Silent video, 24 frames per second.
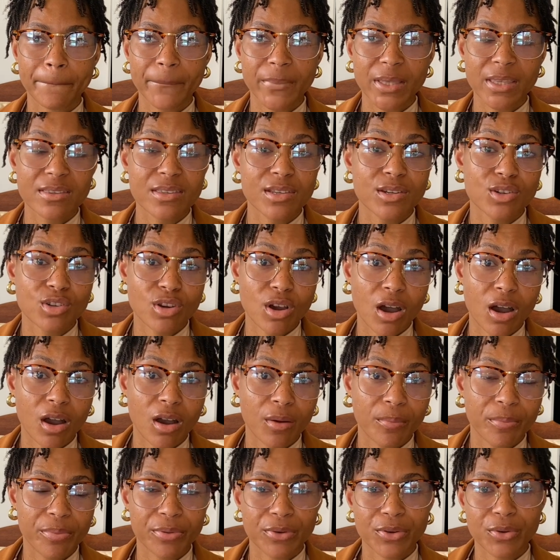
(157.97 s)
it's a
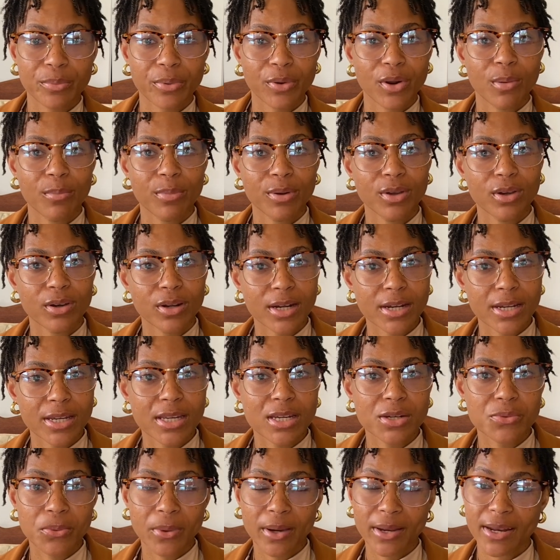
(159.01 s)
top, you're probably going to need
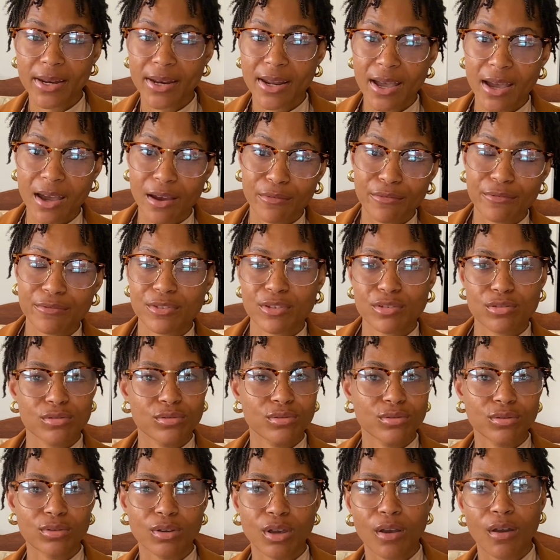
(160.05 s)
1.5
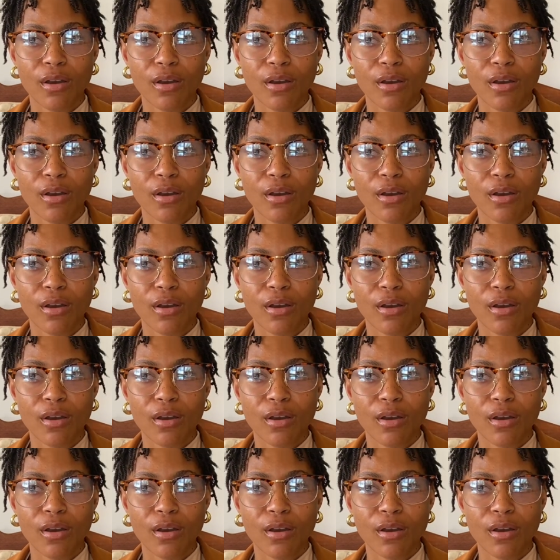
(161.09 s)
to